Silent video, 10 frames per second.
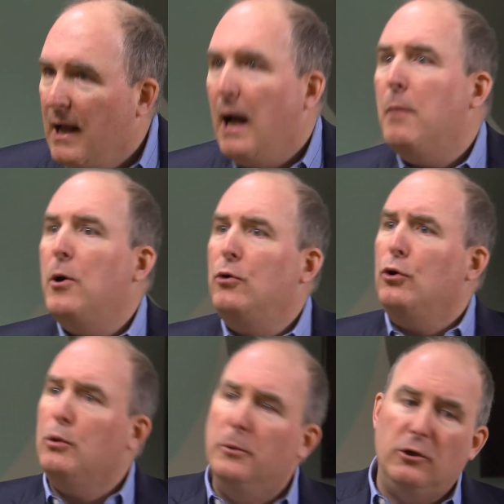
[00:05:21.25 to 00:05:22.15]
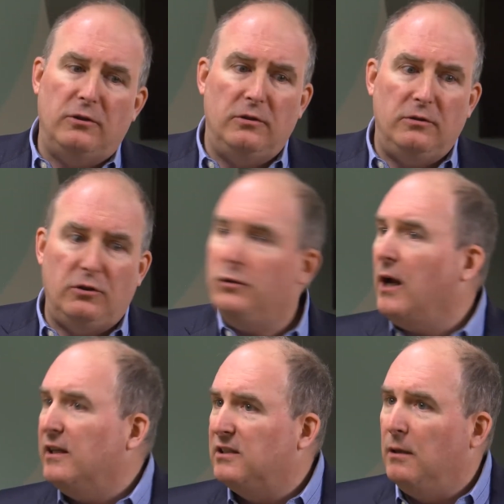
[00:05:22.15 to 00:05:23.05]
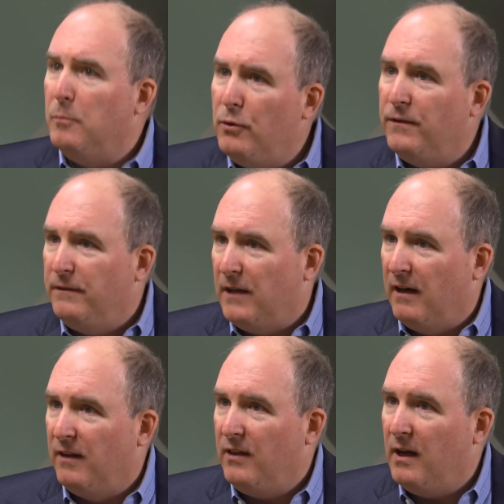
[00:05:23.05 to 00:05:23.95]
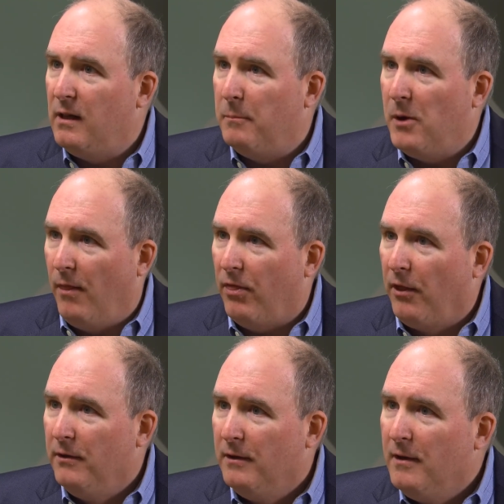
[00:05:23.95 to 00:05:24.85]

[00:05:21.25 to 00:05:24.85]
How about Uber, 2 guys in a moving van at the end of the month?